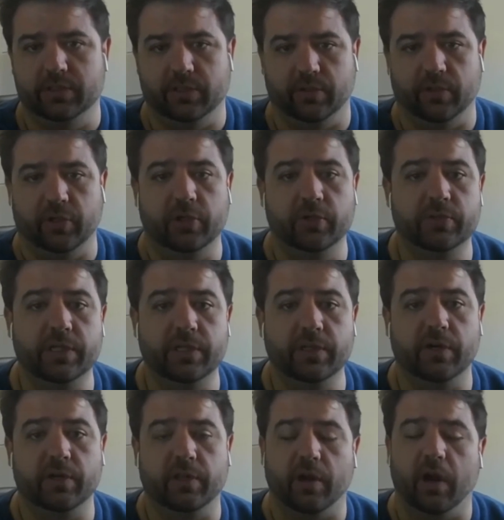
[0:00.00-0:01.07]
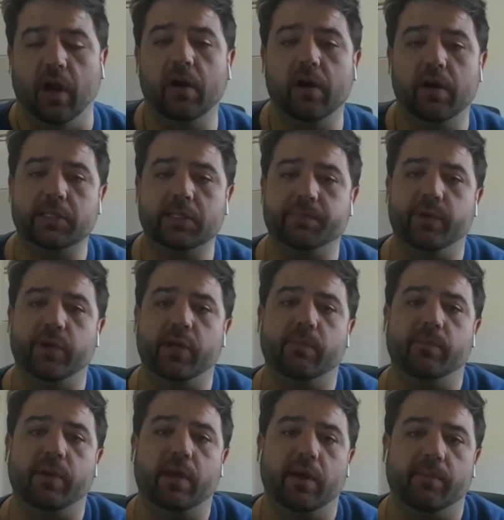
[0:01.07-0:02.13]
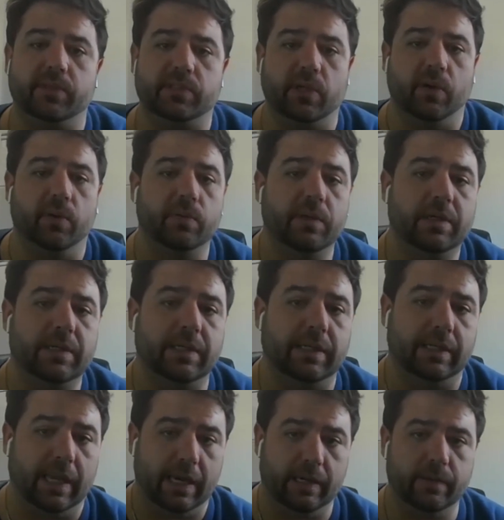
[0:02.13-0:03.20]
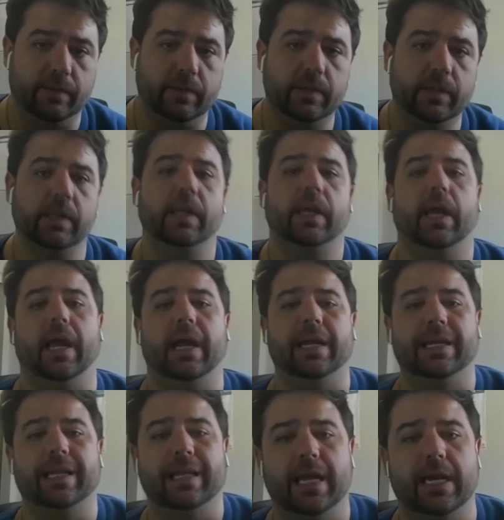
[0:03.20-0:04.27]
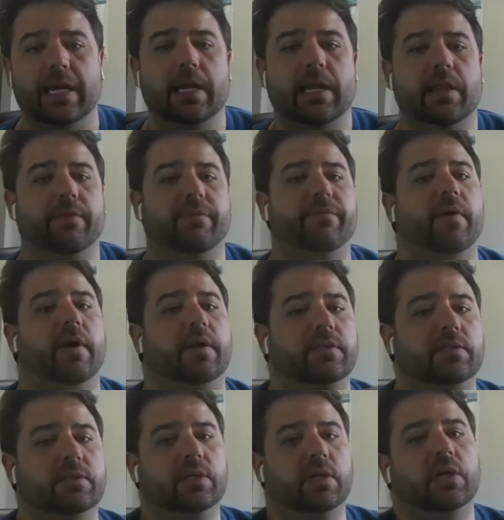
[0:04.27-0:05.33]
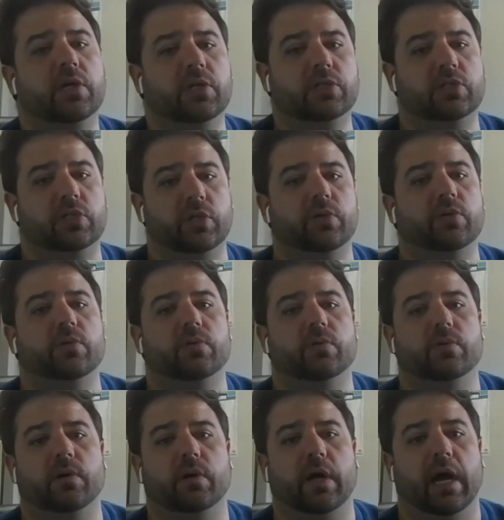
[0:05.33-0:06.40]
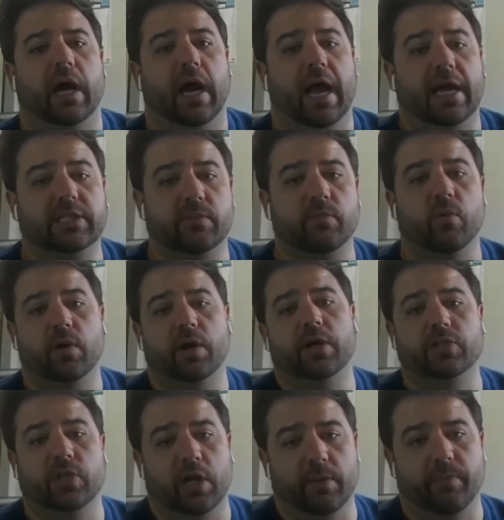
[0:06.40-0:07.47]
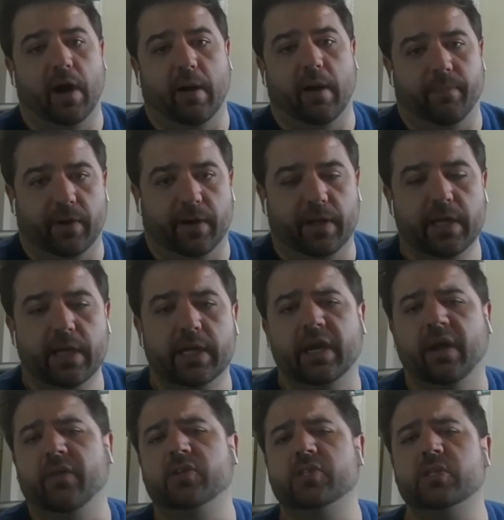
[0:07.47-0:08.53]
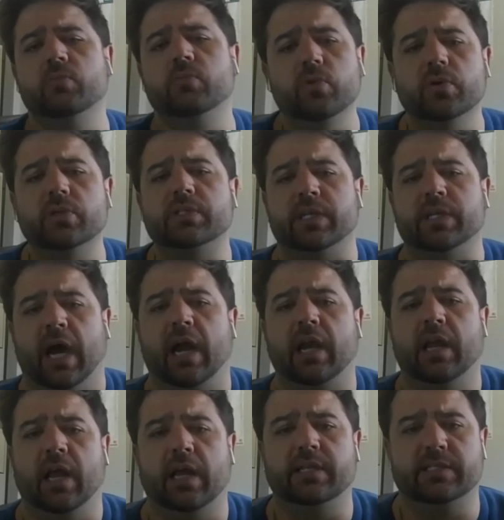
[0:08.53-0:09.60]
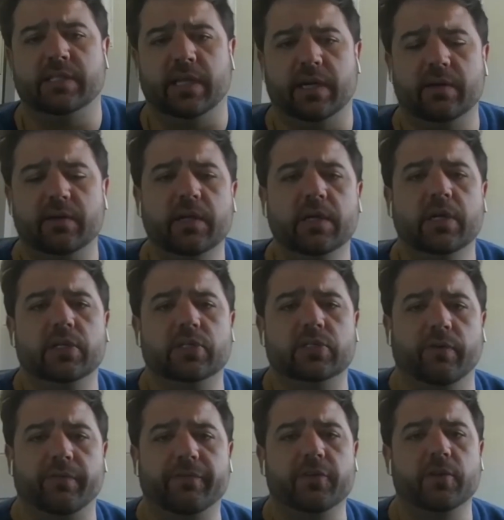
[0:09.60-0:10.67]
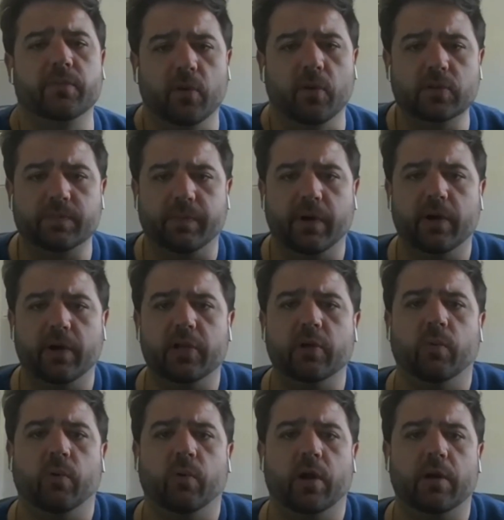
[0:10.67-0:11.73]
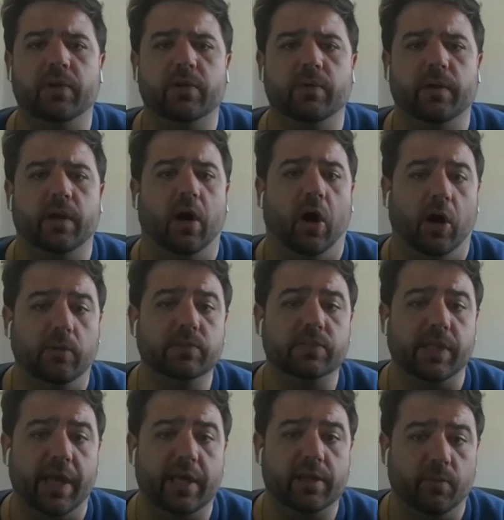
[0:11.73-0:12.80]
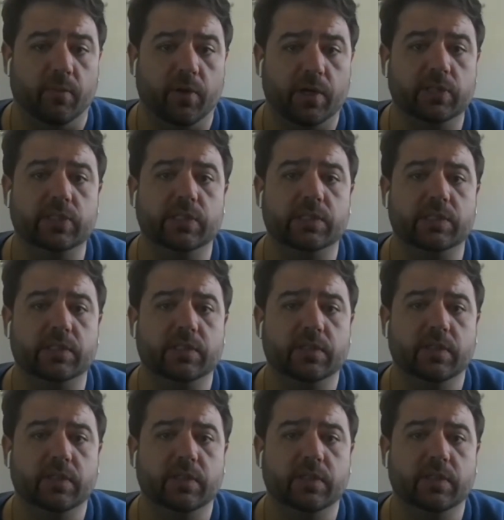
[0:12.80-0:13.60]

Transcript: They're using the RRSP can become its own lender and lend the funds to as a mortgage on a property. Now there's some rules and guidelines there. So for the most part, you want to be doing arm's length mortgages.